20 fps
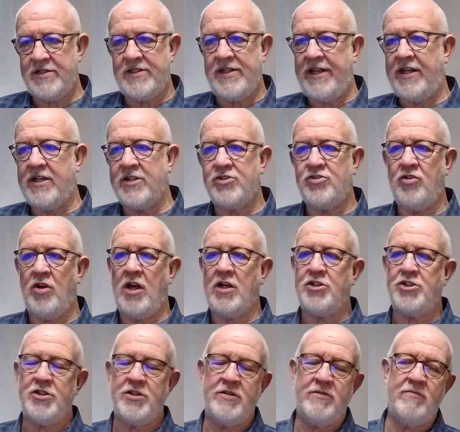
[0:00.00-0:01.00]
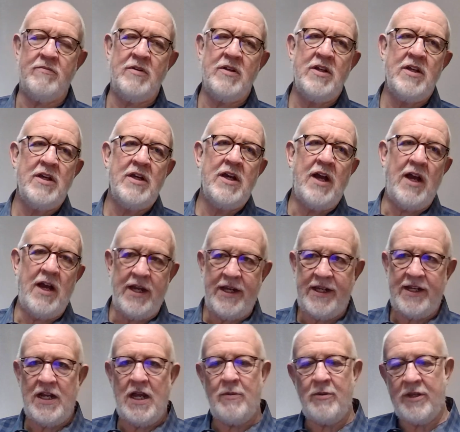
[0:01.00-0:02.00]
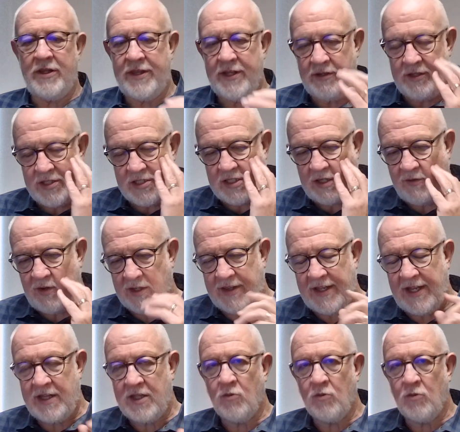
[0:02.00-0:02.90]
deconstruction, economic theory, stuff like that.